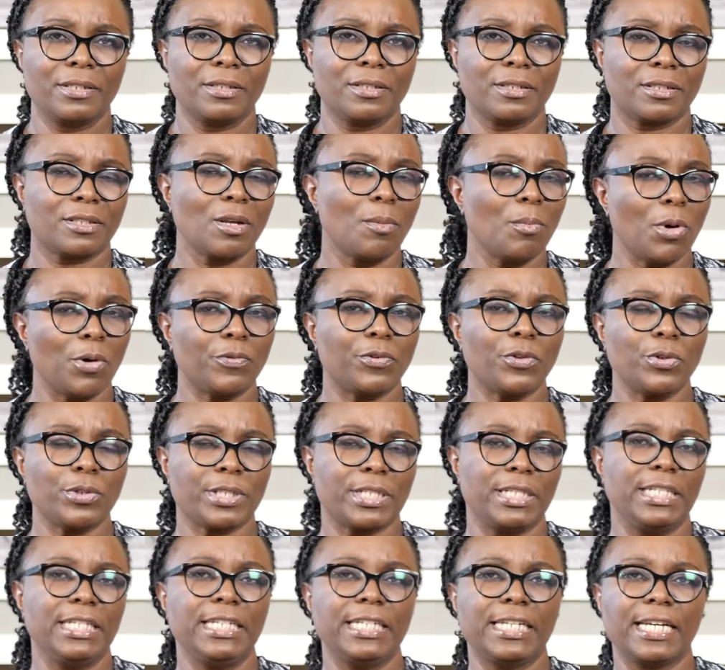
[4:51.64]
some of
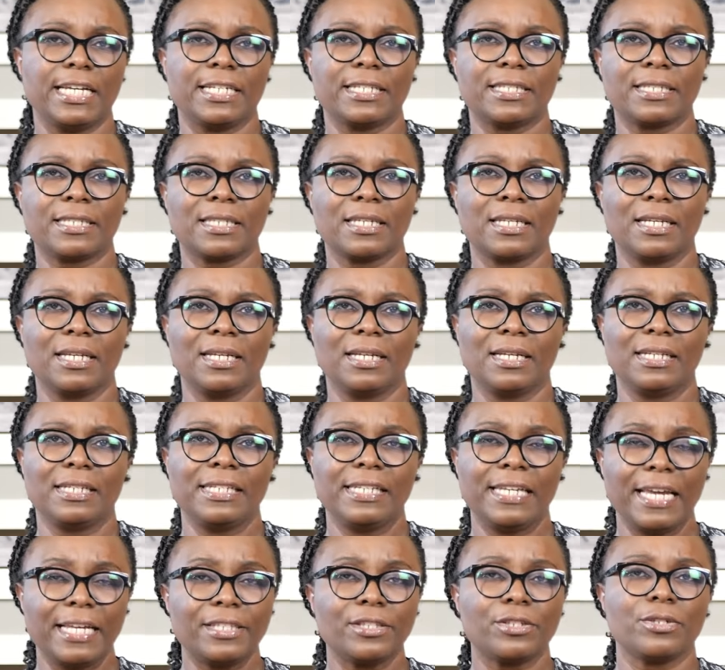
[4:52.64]
those leaders
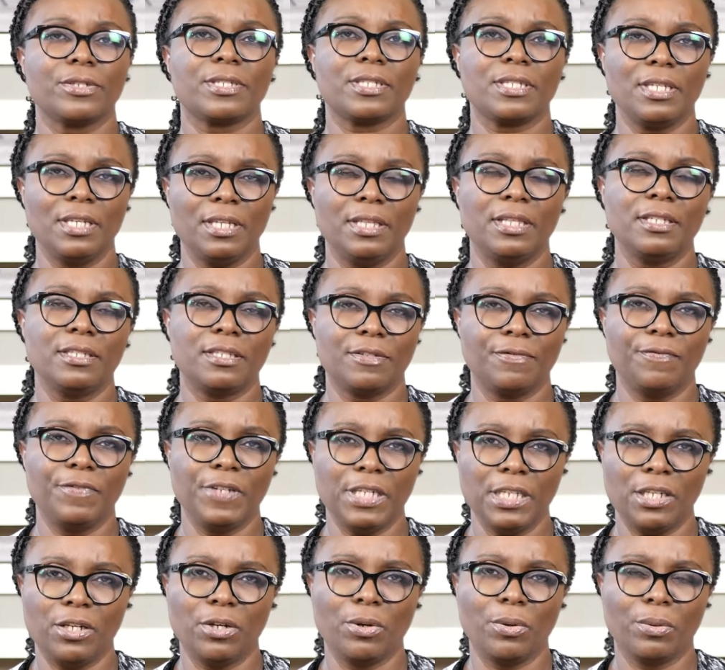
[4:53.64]
get to see this
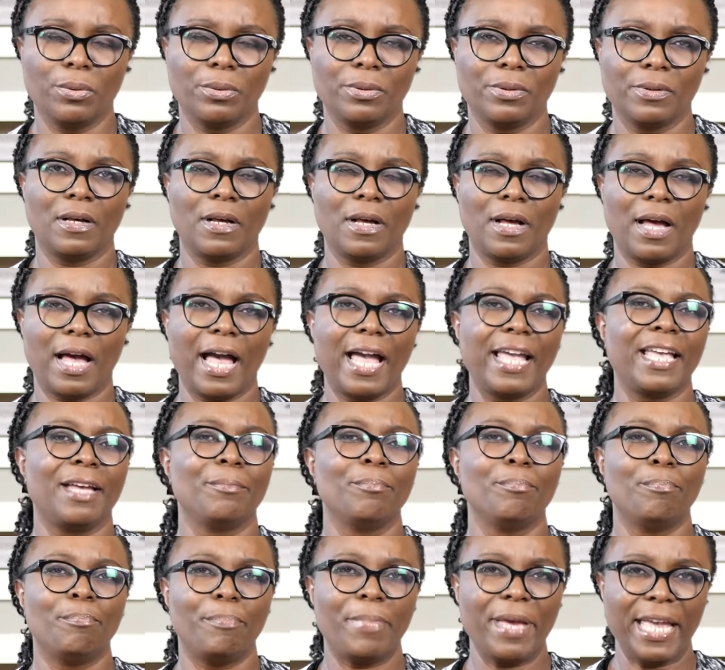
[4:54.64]
video, I
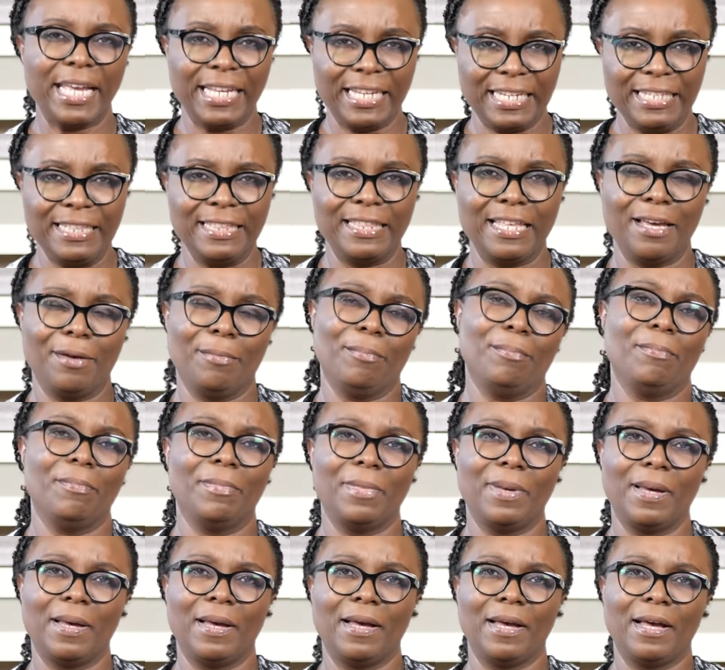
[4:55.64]
am begging them,
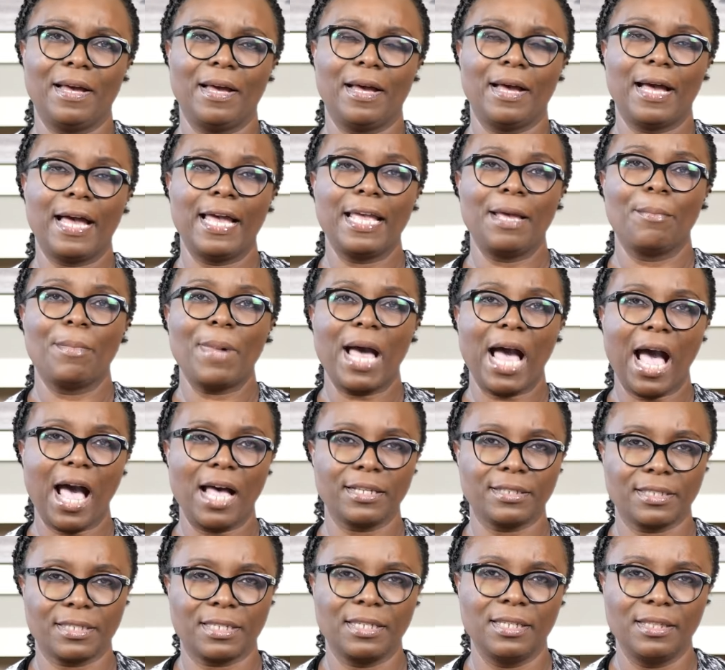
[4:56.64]
I am
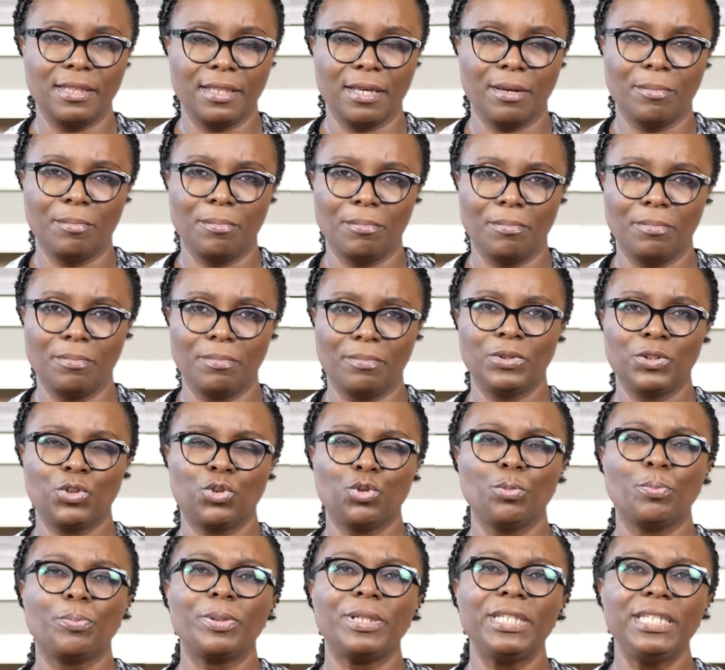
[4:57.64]
asking them
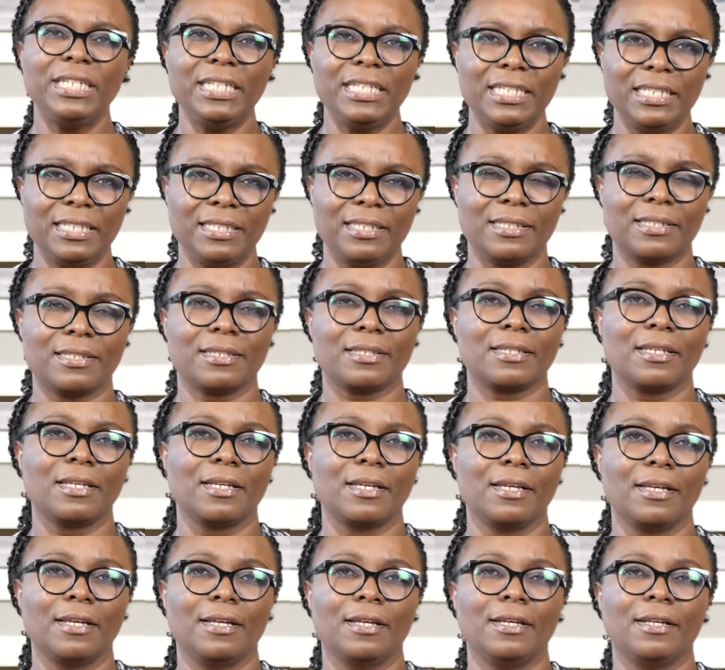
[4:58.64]
to please
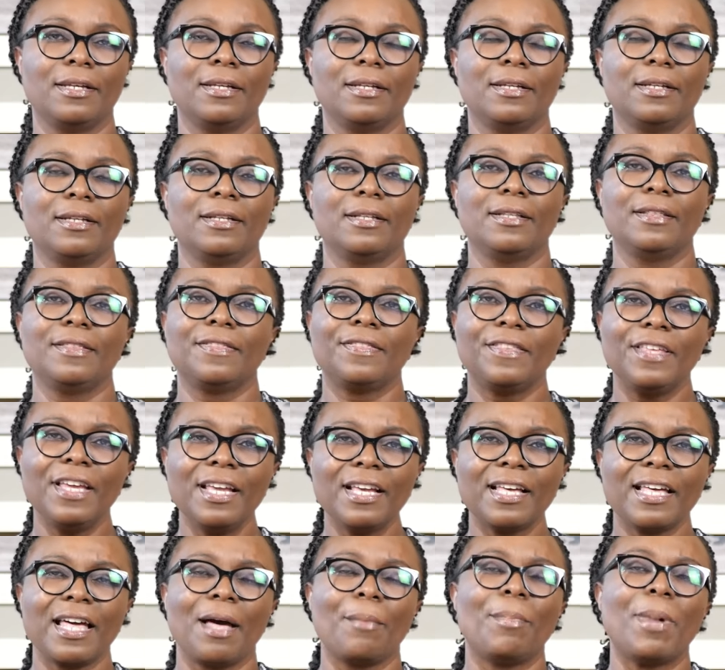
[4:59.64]

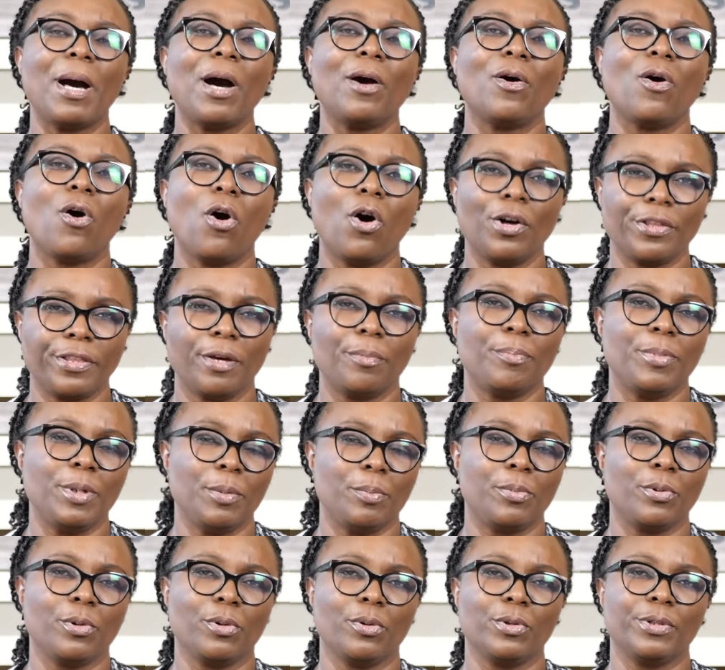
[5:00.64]
Think about other
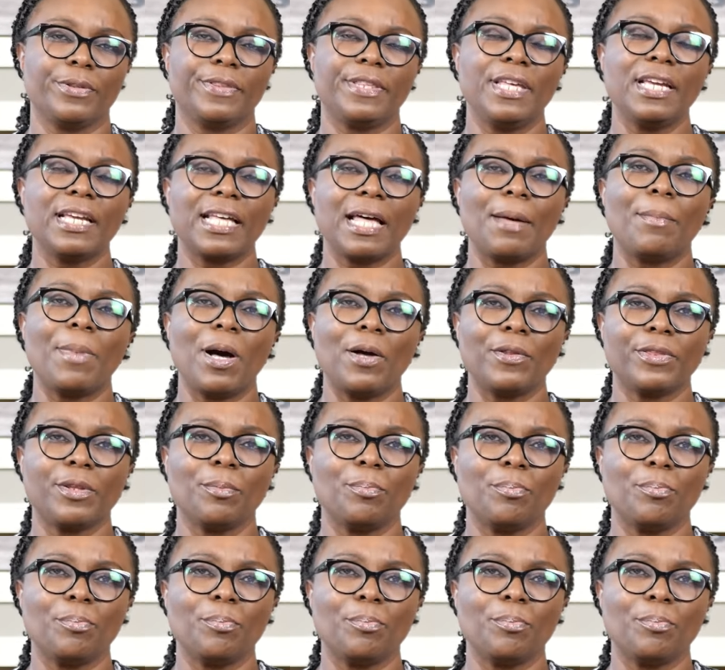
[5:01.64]
people. Think about the